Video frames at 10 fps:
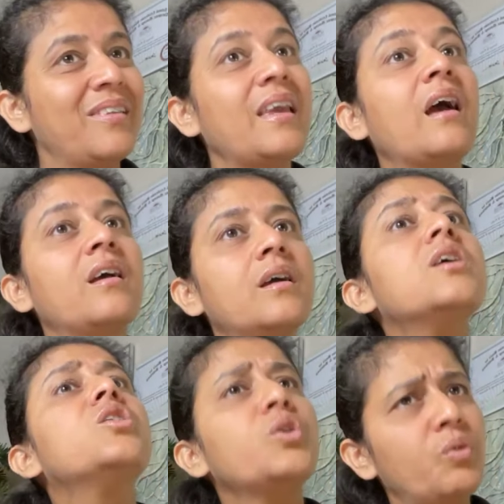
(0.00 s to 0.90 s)
Yeah.
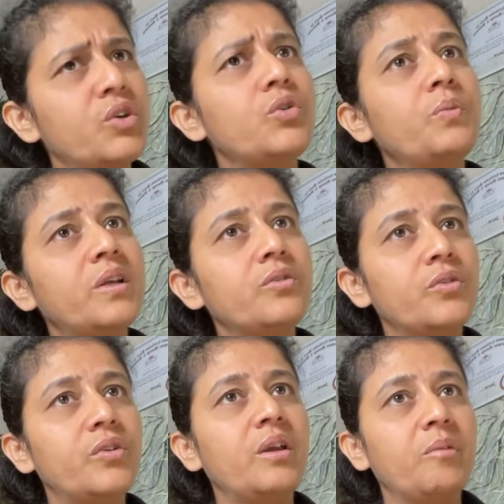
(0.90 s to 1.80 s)
Do you want 2 months or
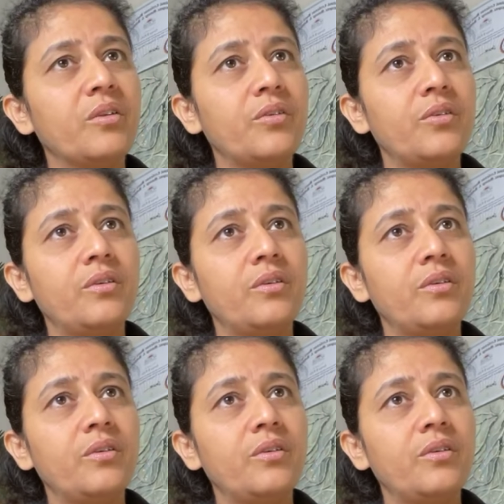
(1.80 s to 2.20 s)
3 months?